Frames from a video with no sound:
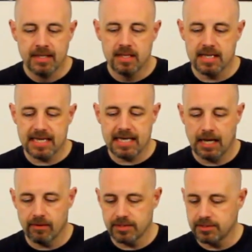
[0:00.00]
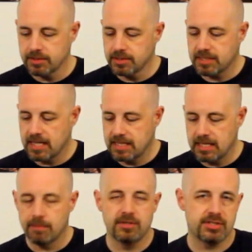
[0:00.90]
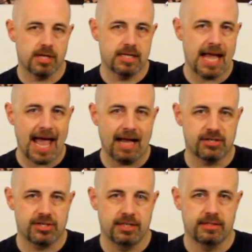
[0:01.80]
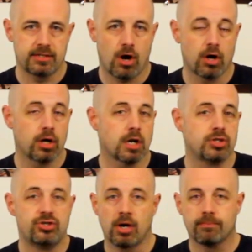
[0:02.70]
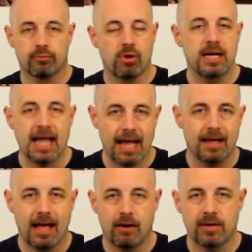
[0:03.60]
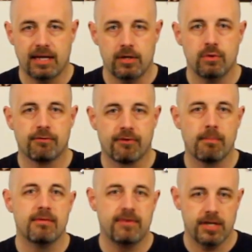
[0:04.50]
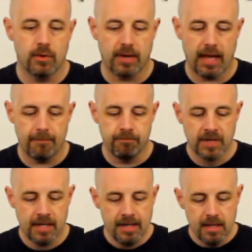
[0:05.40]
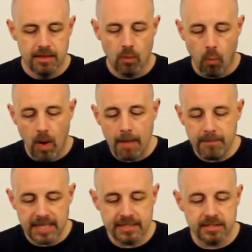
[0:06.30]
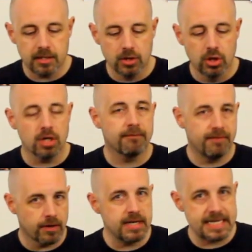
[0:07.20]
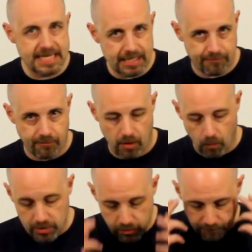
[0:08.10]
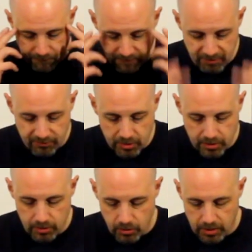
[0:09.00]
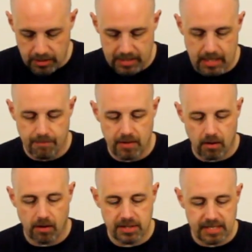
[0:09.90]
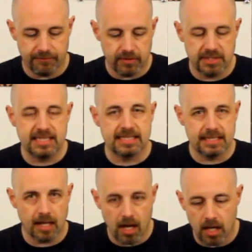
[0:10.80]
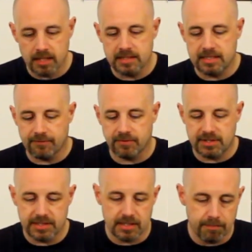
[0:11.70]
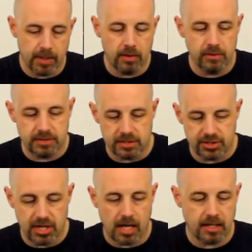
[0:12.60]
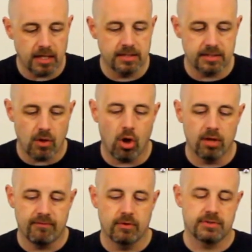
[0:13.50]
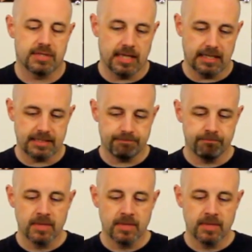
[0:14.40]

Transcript: The characters and the images on the actions are going to jump right out at you from the video game. The weapons look very different. When you physically look at them, there are differences in the guns, differences in the bows, the shotguns, and all of those things.